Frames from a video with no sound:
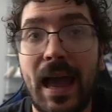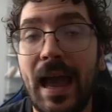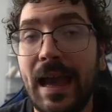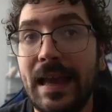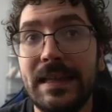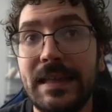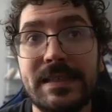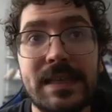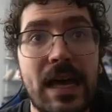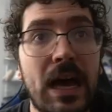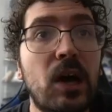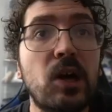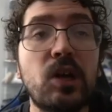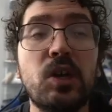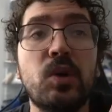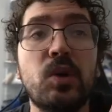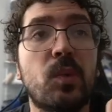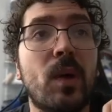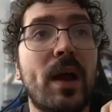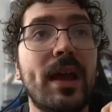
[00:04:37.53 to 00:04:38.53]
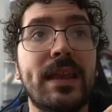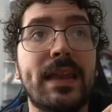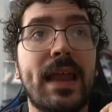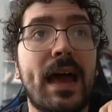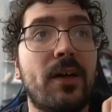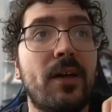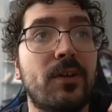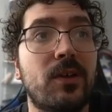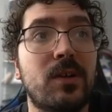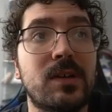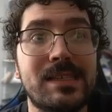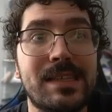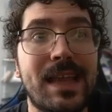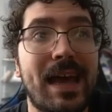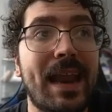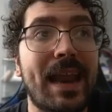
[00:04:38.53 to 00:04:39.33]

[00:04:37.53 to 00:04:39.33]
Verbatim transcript: I can tell you right now there is not